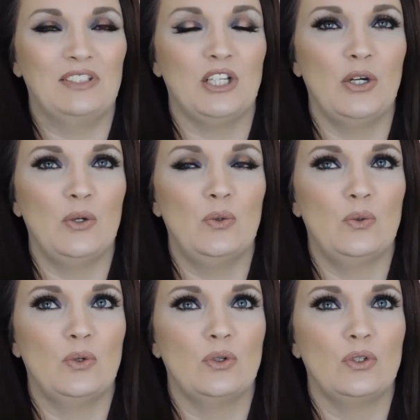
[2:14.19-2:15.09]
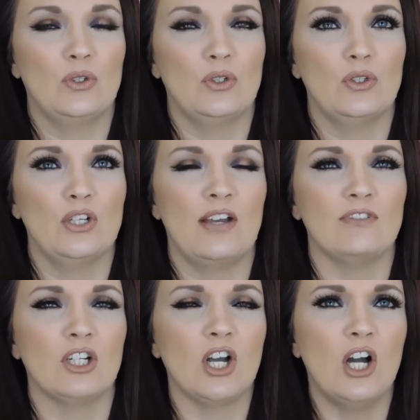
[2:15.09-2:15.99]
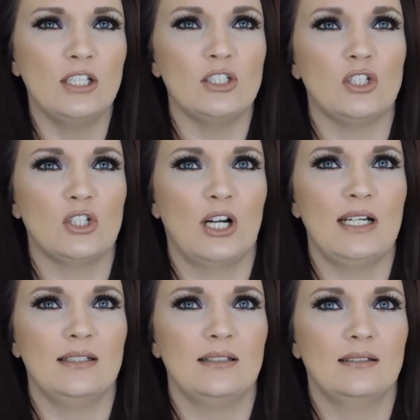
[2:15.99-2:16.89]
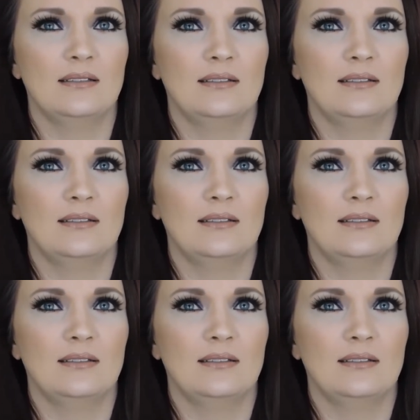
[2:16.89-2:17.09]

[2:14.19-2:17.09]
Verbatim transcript: So you have to concentrate